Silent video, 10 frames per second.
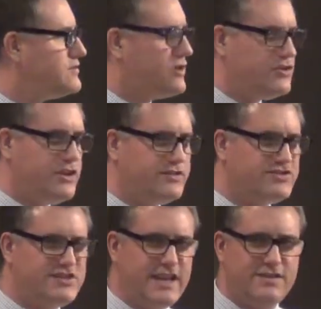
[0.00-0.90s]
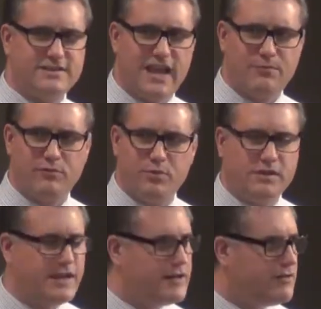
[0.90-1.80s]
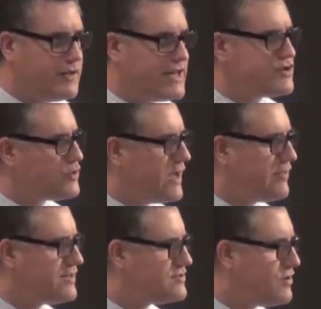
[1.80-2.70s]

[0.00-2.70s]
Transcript: So do you see the type of political intrigue that's